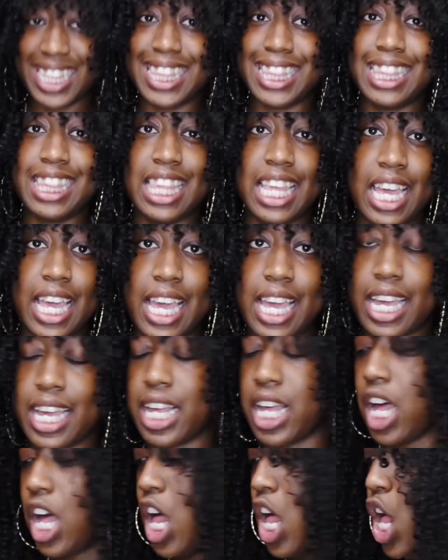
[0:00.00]

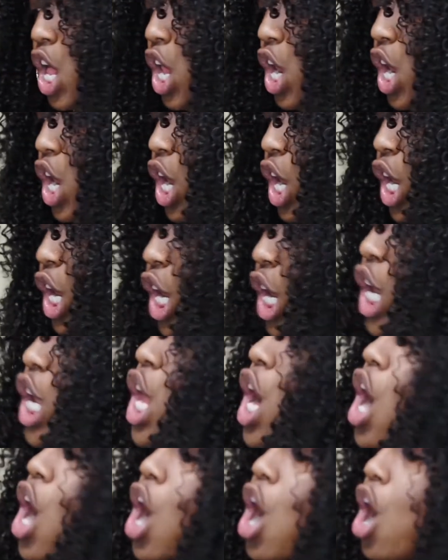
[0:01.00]
thick,
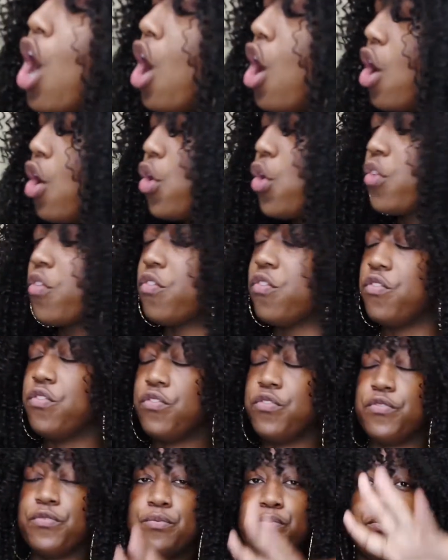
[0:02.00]
long,
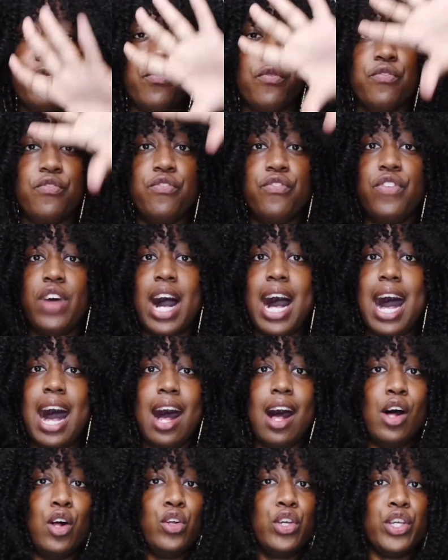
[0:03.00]

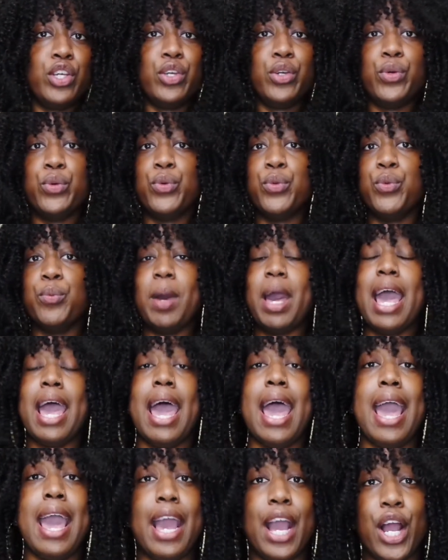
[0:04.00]
volume
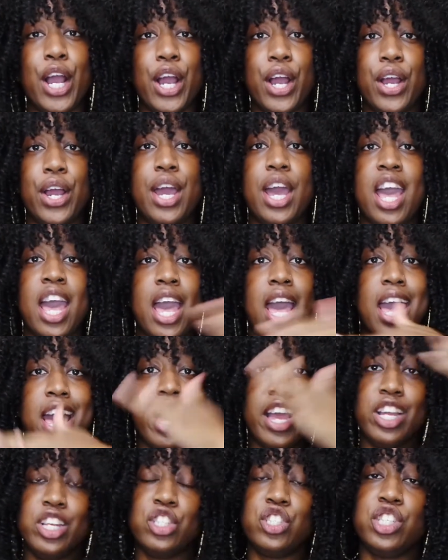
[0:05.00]
hair.
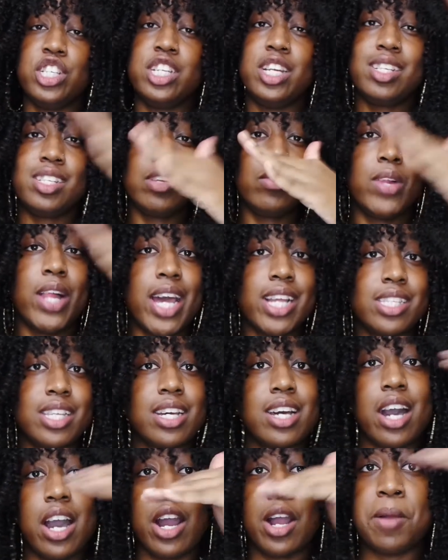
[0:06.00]
And she doesn't like to
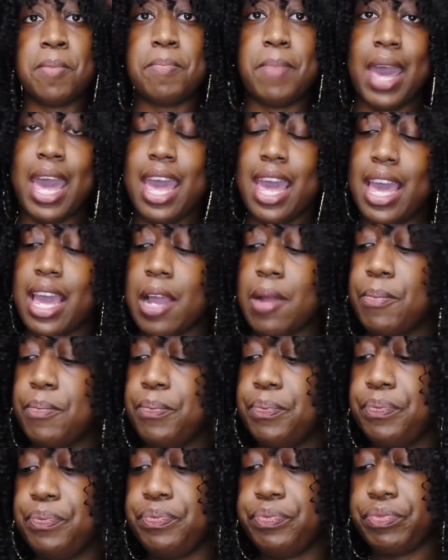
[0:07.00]
cut her
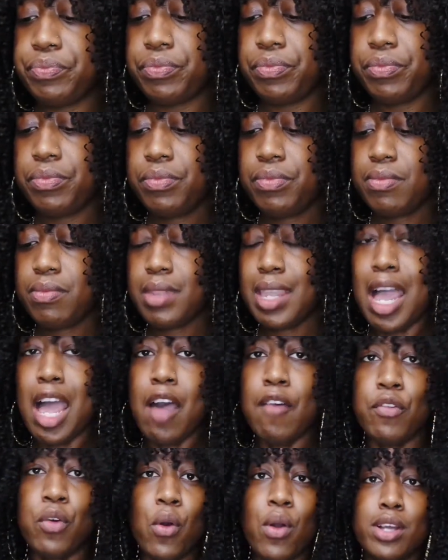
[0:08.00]
bang
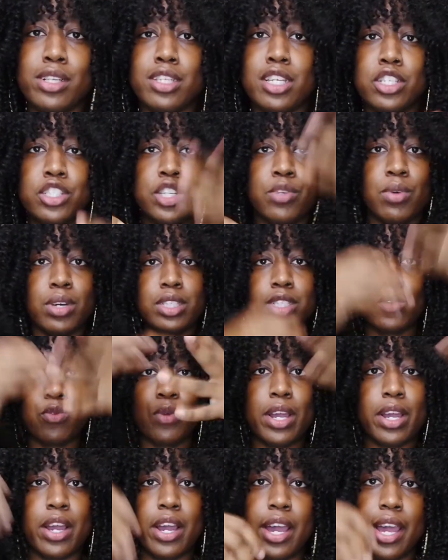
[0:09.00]
of course, because she wants to
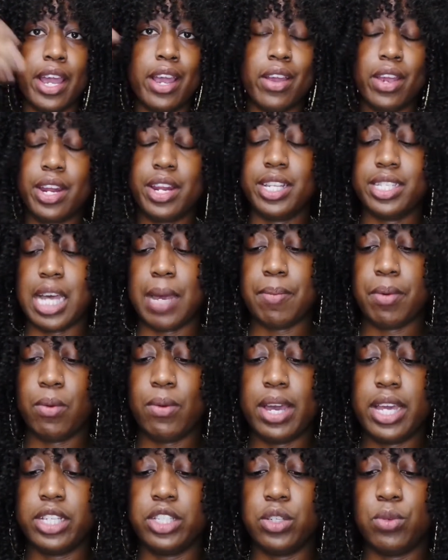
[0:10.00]
wear her hair any type of
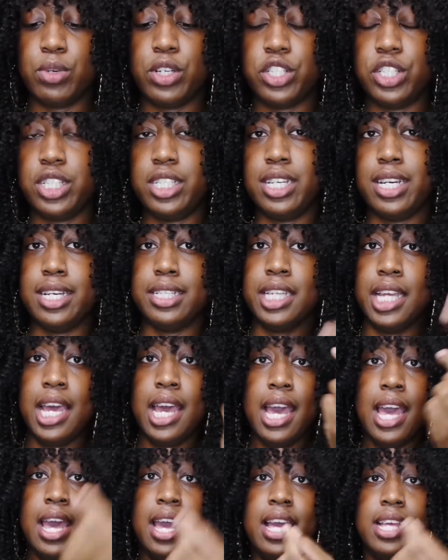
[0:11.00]
way. So what she does
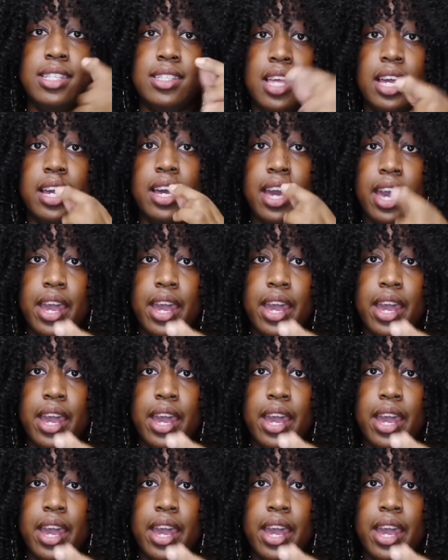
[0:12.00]
is take a